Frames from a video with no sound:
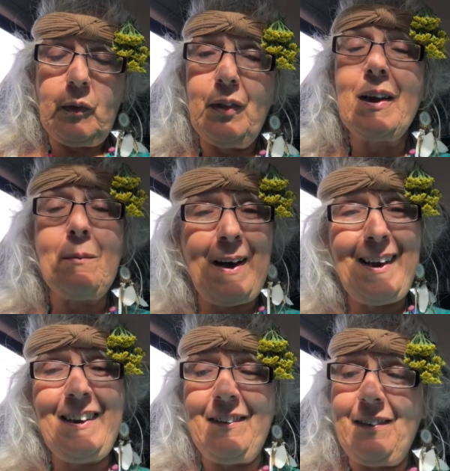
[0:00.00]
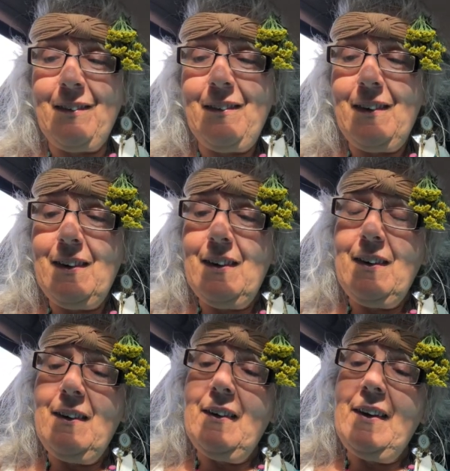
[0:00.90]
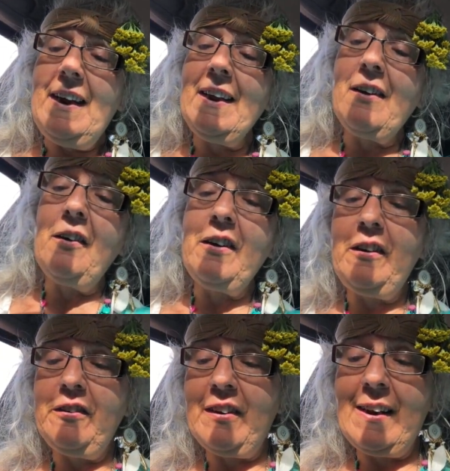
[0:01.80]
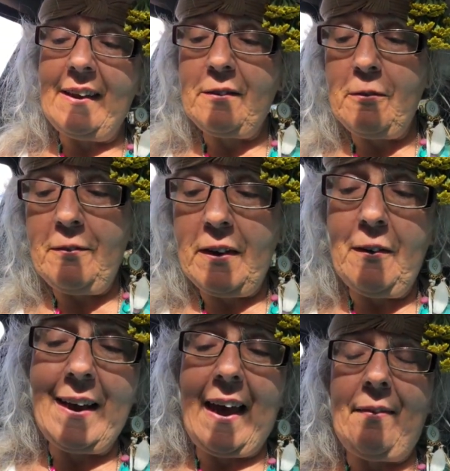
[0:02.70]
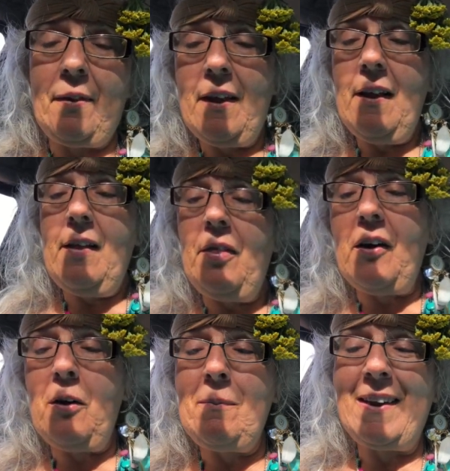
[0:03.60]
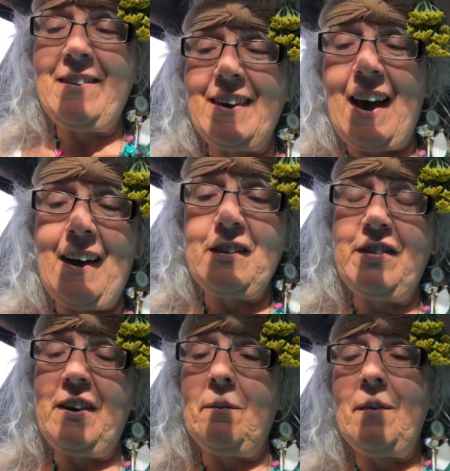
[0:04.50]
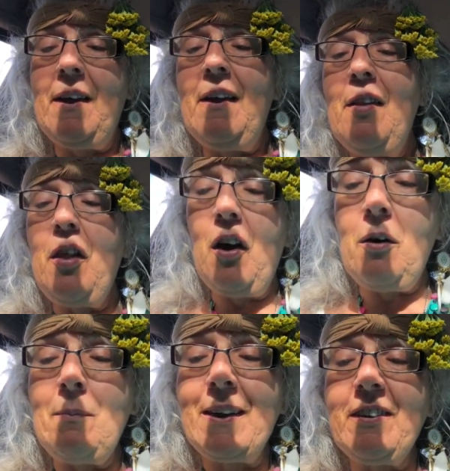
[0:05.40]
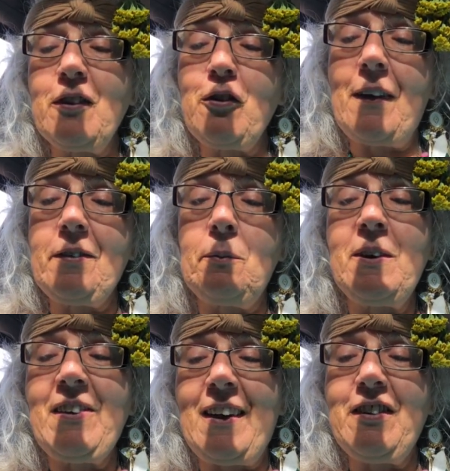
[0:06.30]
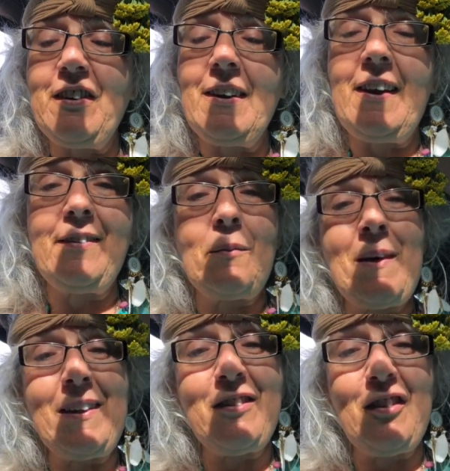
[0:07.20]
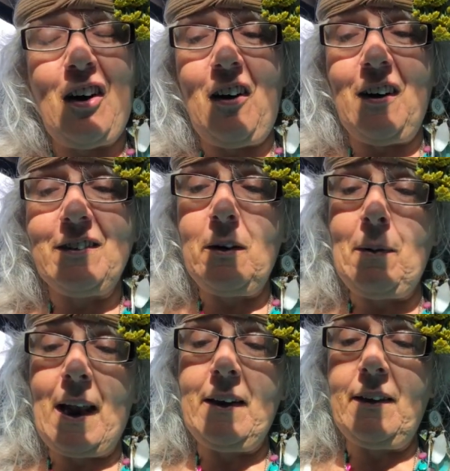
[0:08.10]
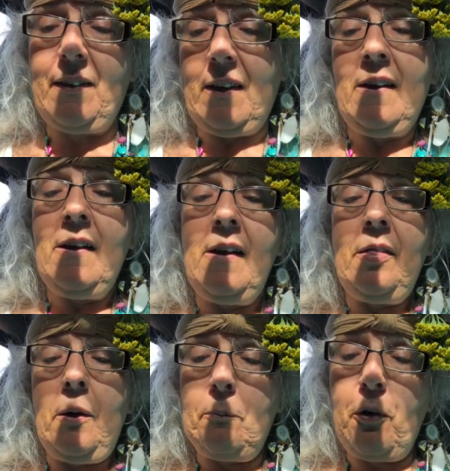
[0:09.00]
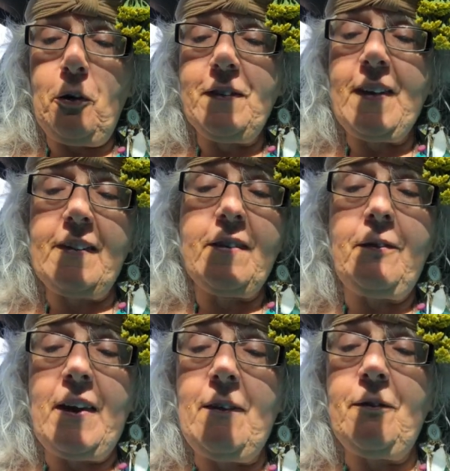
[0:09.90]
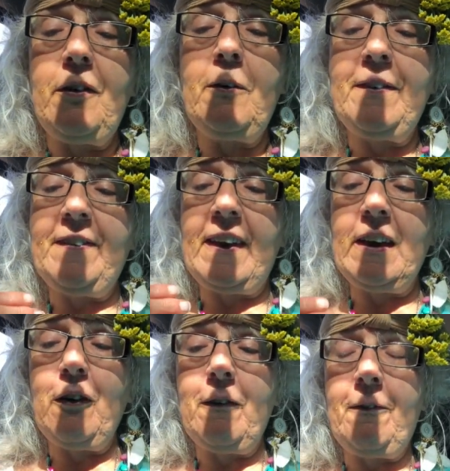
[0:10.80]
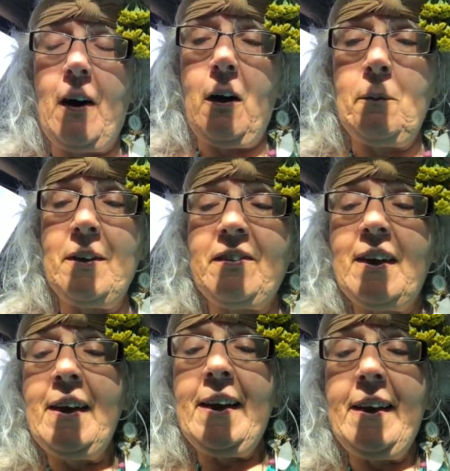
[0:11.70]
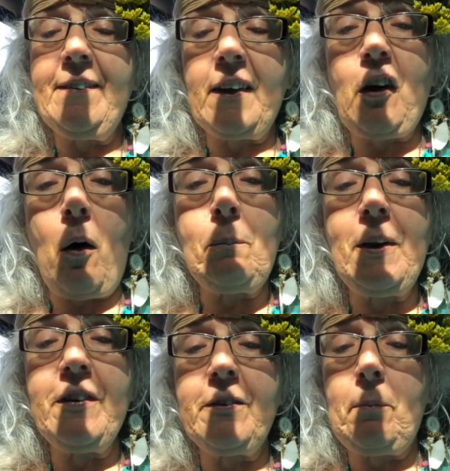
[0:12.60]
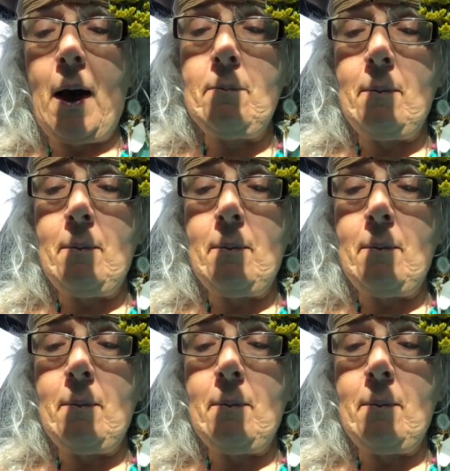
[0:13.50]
The Kybalion. In conclusion, let's review again the Hermetic Axiom. The Hermetic transmutation is a mental art, Kybalion. The process of influencing your environment is accomplished by